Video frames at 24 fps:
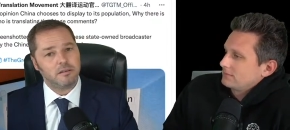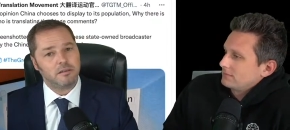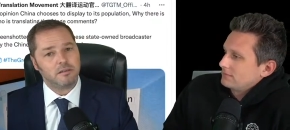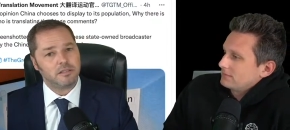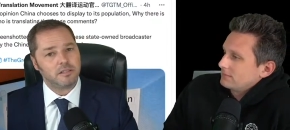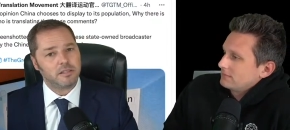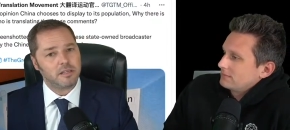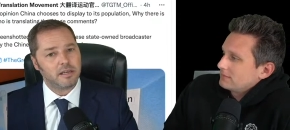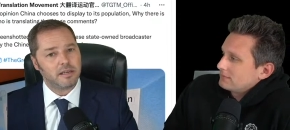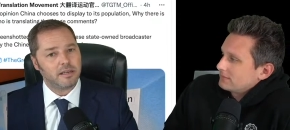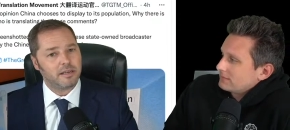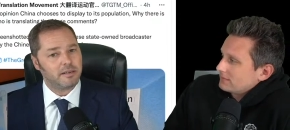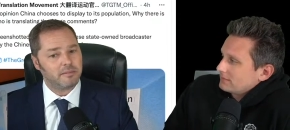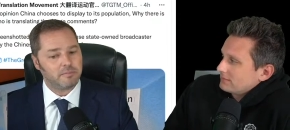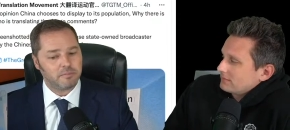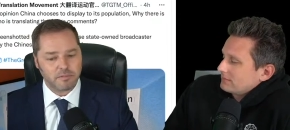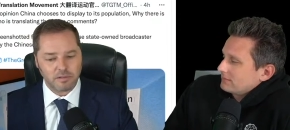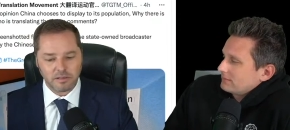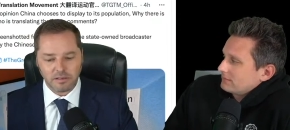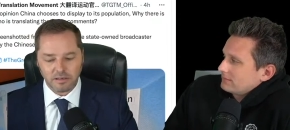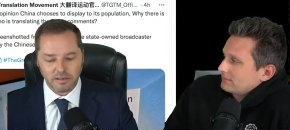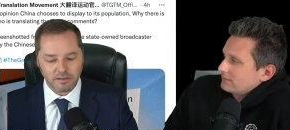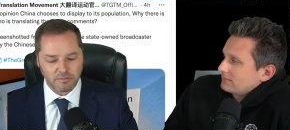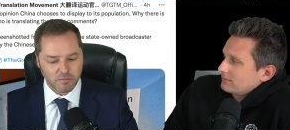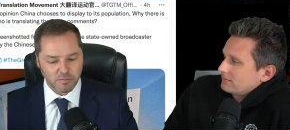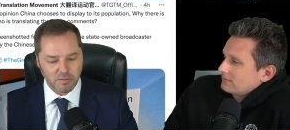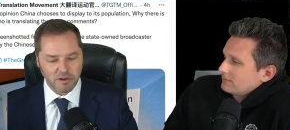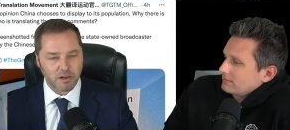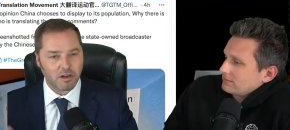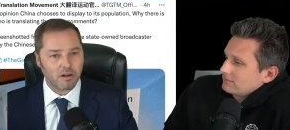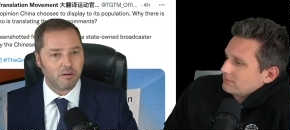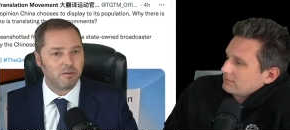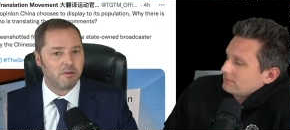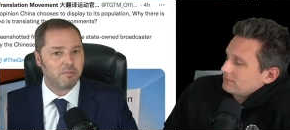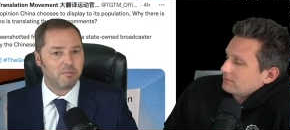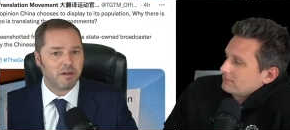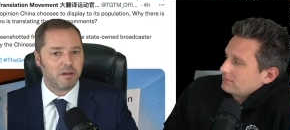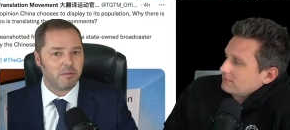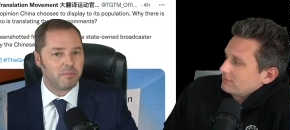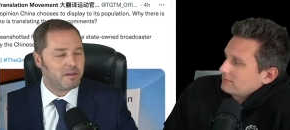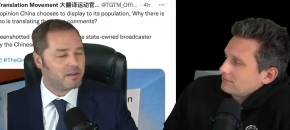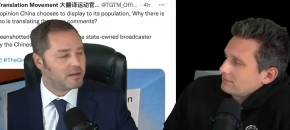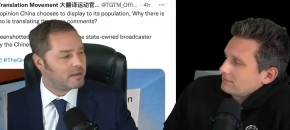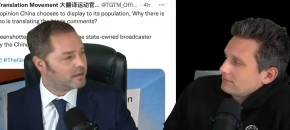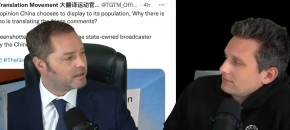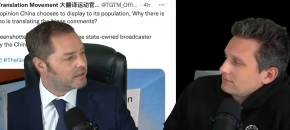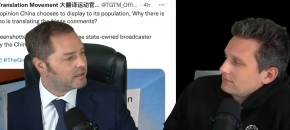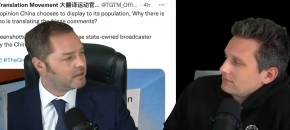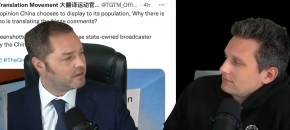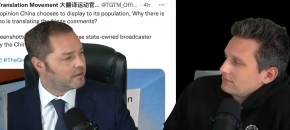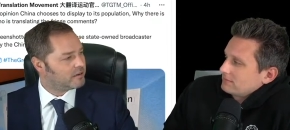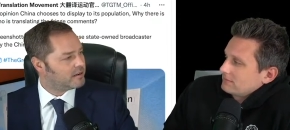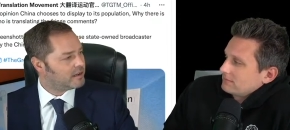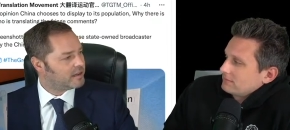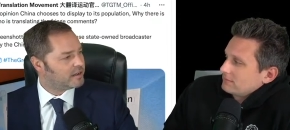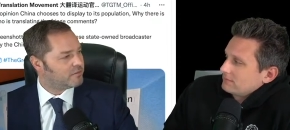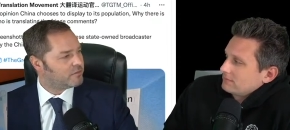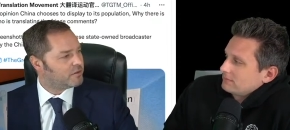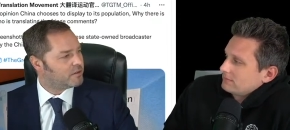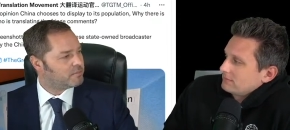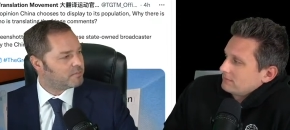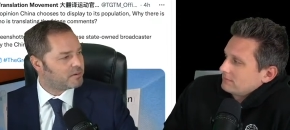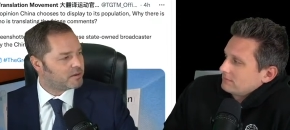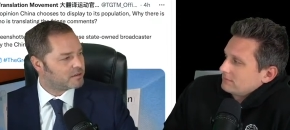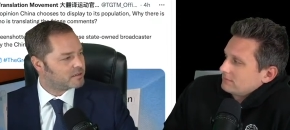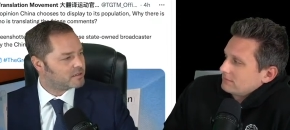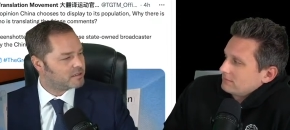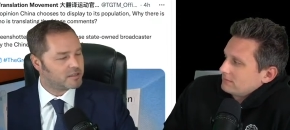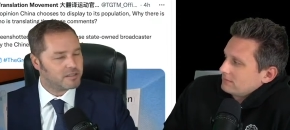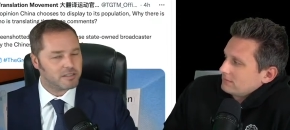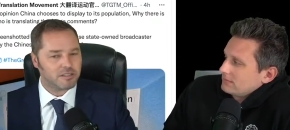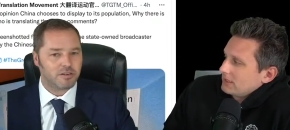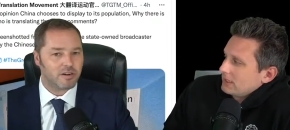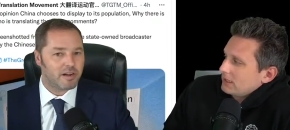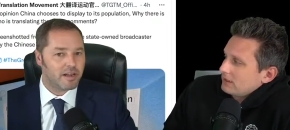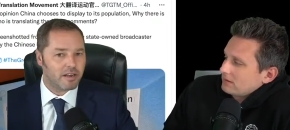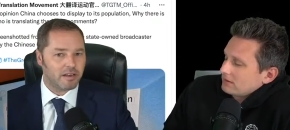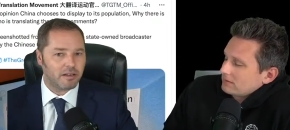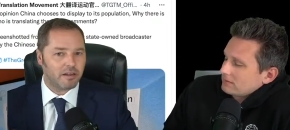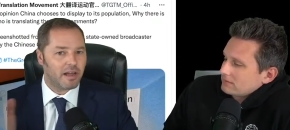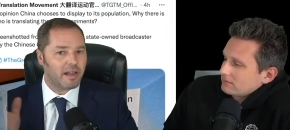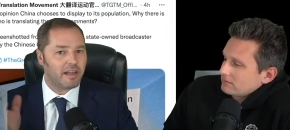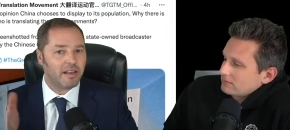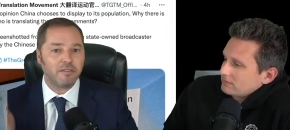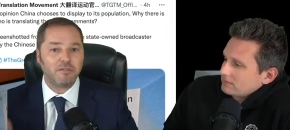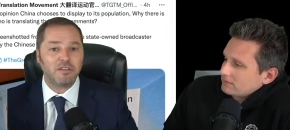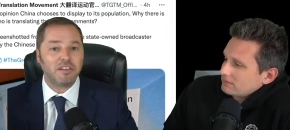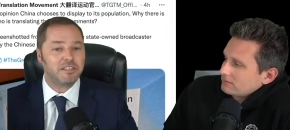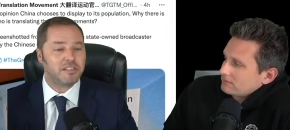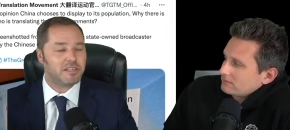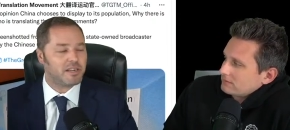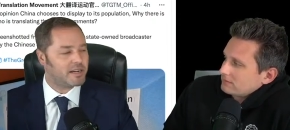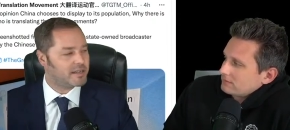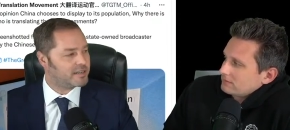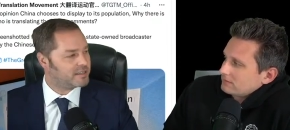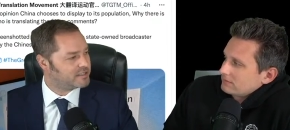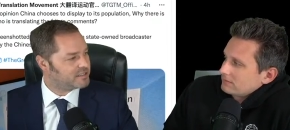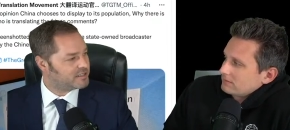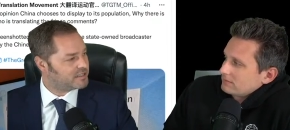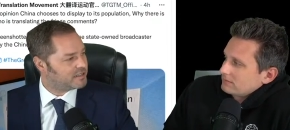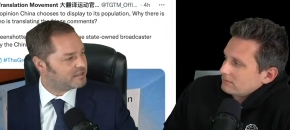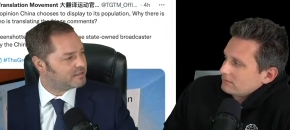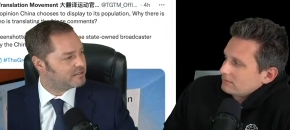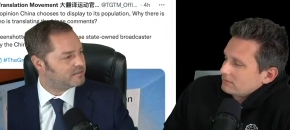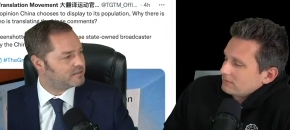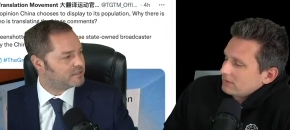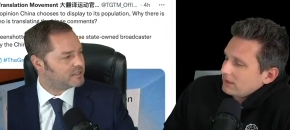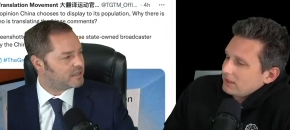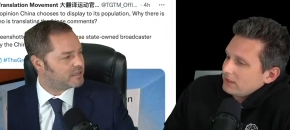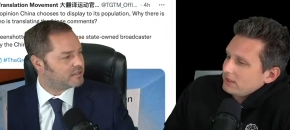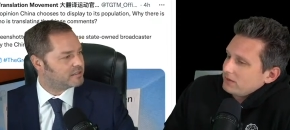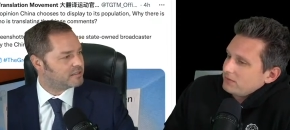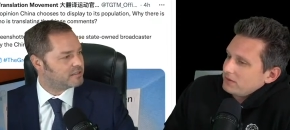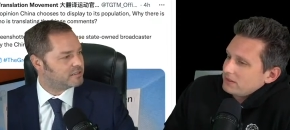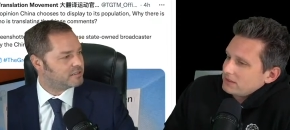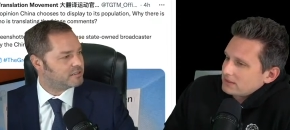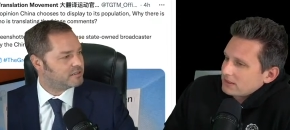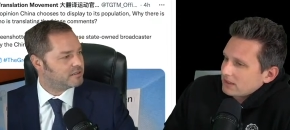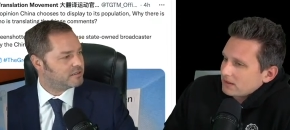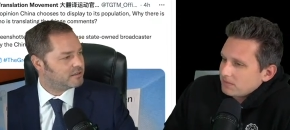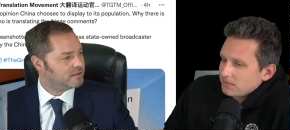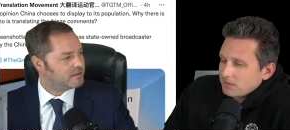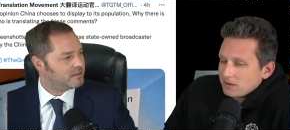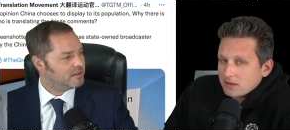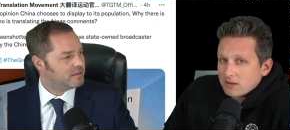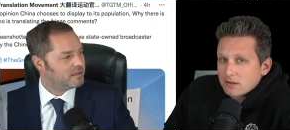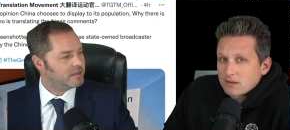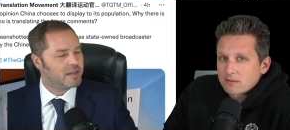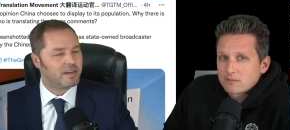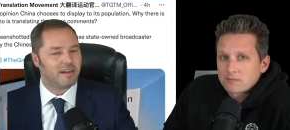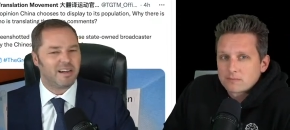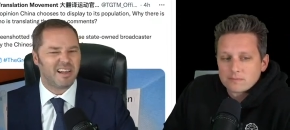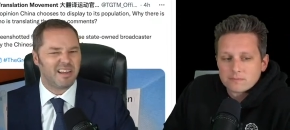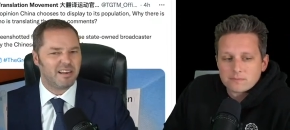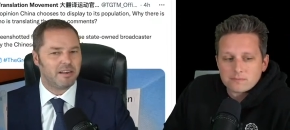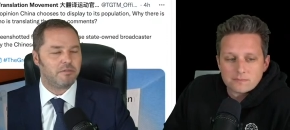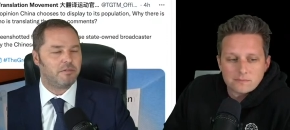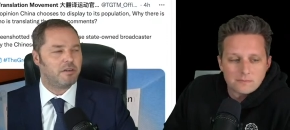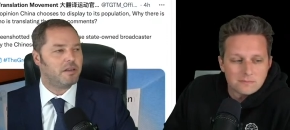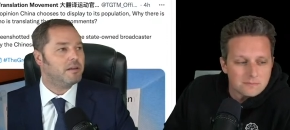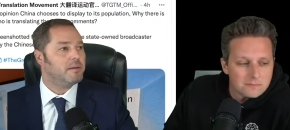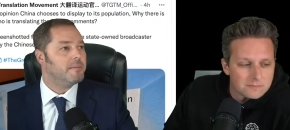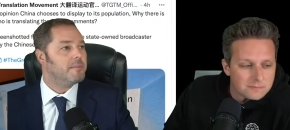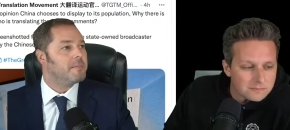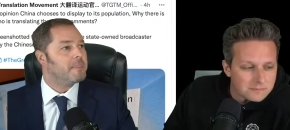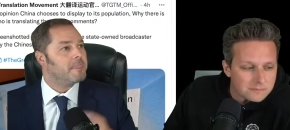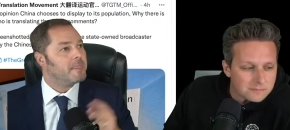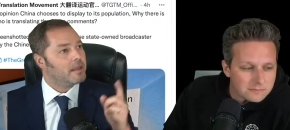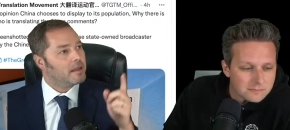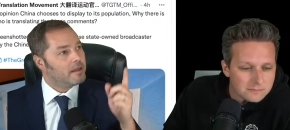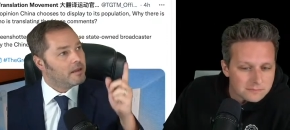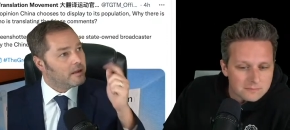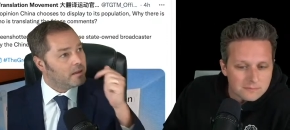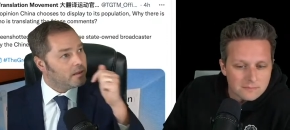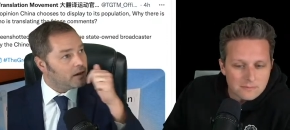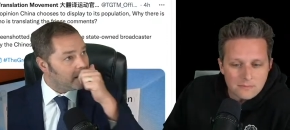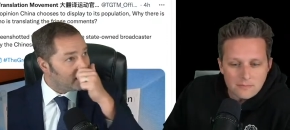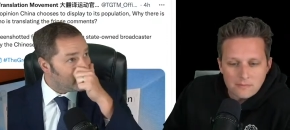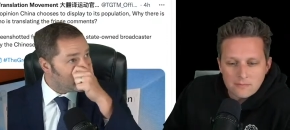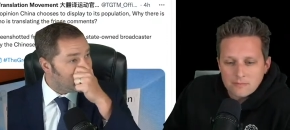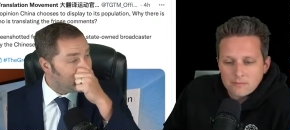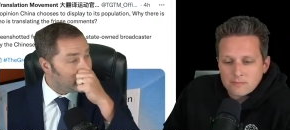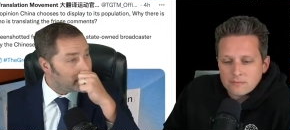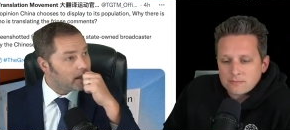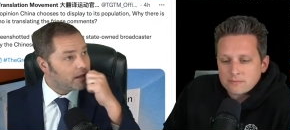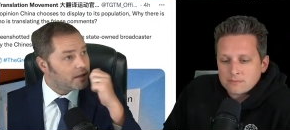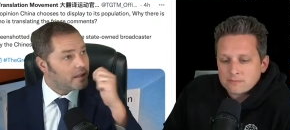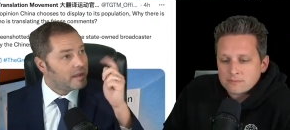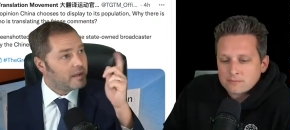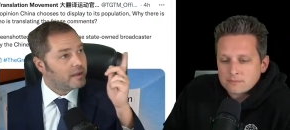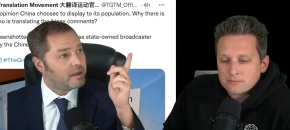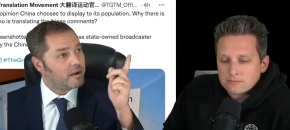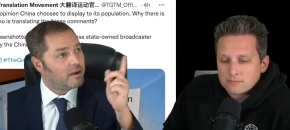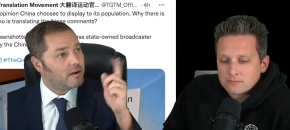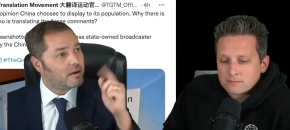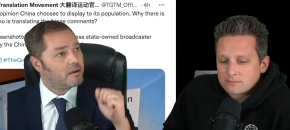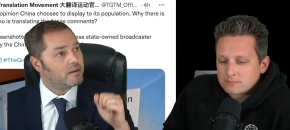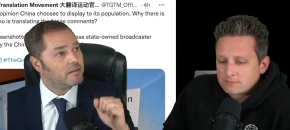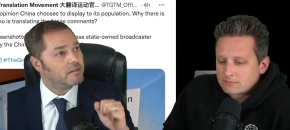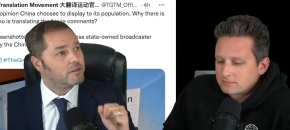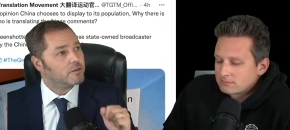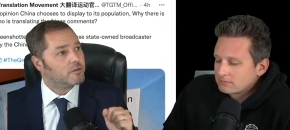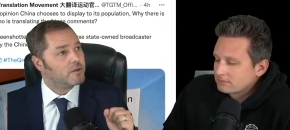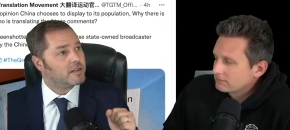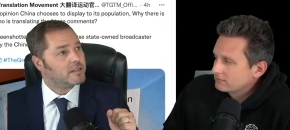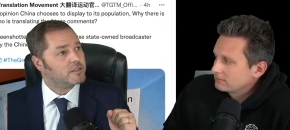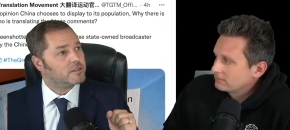Speaker 1: Say, leave them a comment, maybe like you know, ADV podcast or yeah. ADV China sent sent ADV us. Sent me, yeah. yeah, ADV. They are the Great